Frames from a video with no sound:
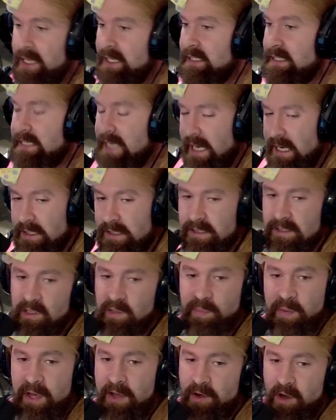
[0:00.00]
dancing
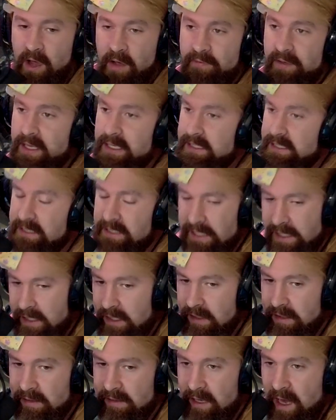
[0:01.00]
her butt off,
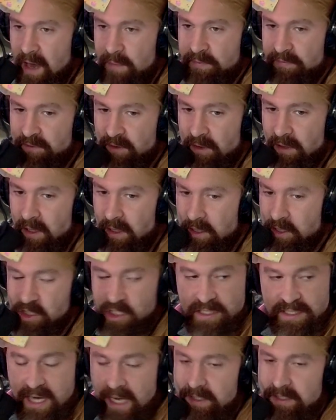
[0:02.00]
singing at the top of her lungs.
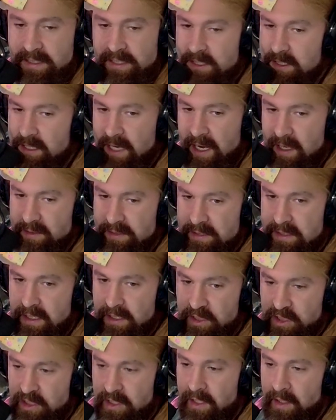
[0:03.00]
She's not sitting down
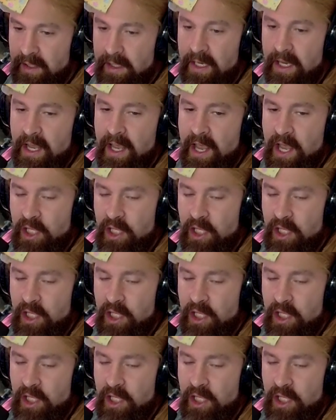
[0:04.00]
stationary.